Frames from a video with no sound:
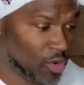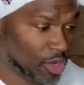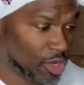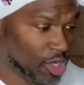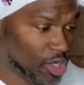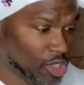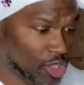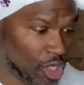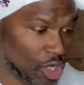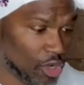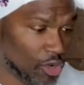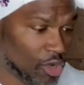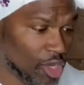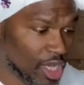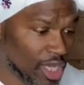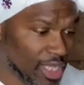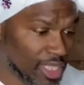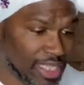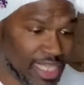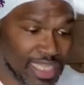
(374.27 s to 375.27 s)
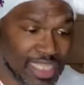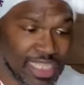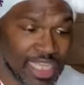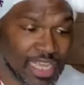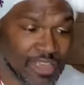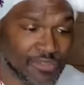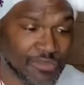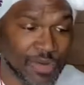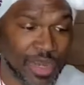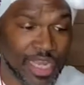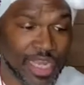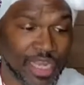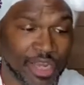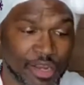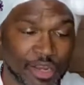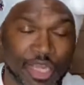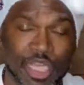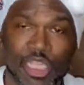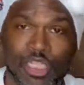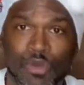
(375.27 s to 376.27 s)
So this gift right here
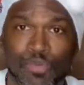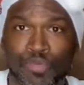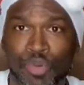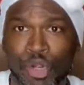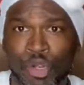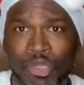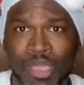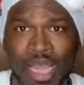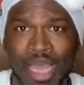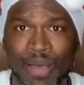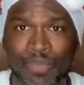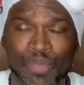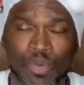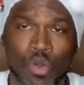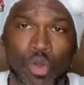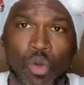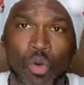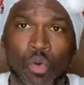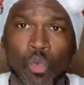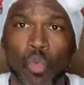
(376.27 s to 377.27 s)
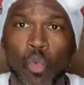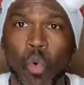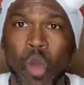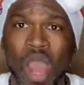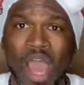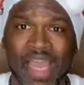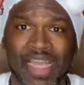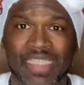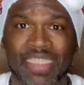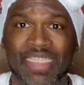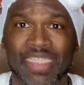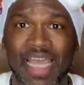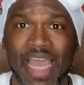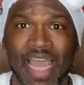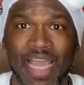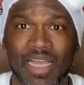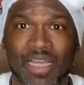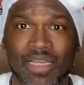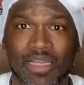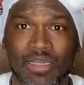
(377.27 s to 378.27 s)
is a burlap wine sack,
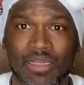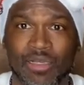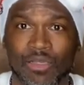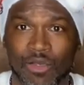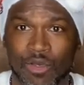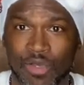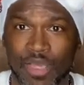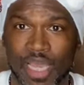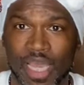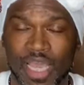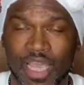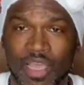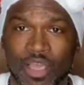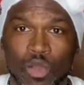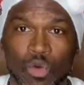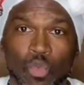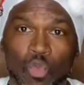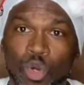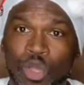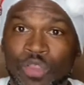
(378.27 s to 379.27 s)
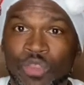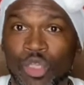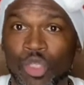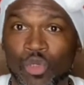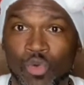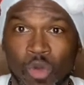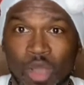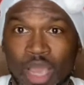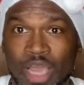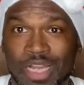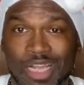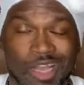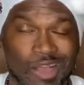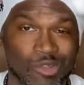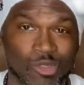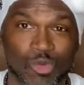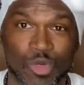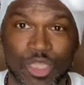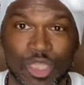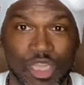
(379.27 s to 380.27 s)
okay? With the twine, comes
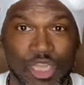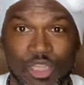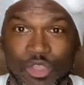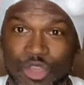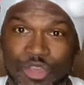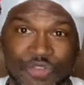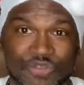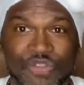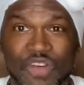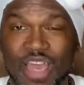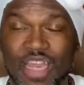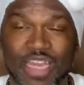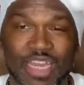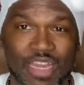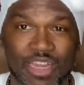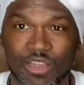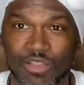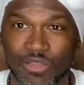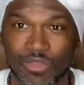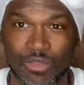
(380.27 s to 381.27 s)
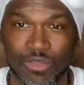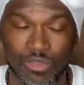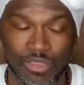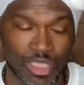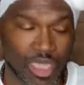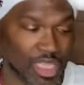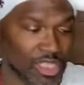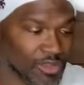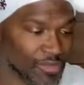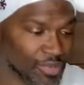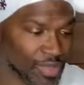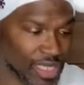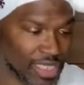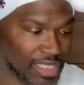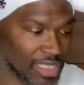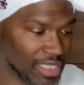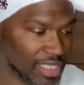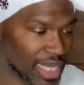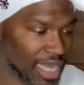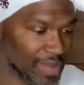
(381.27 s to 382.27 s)
with it. You can find it at tons of places,
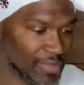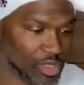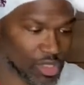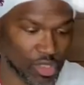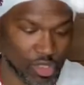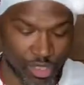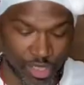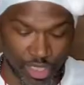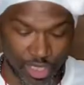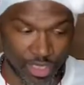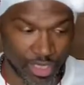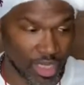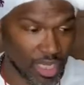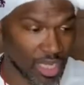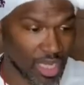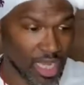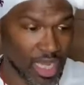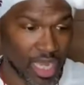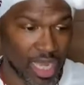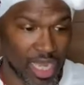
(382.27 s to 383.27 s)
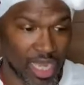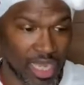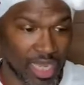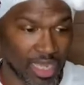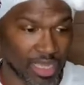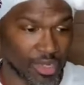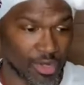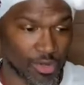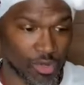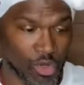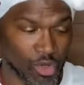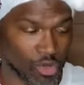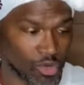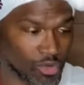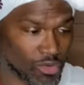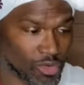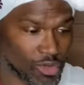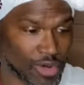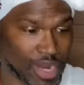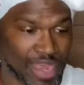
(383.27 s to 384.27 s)
Amazon, your local
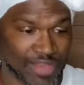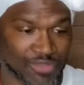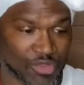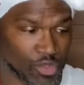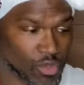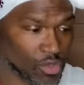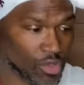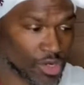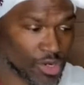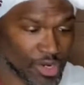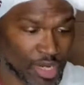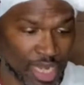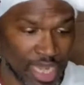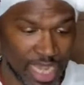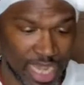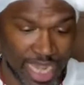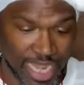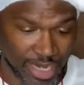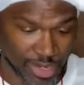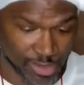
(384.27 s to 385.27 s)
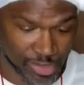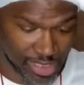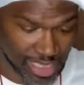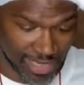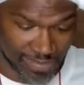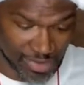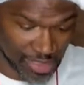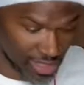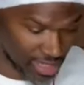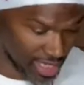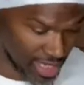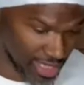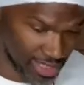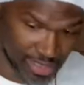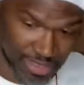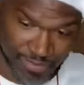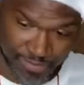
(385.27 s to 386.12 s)
craft store, any of those types of things.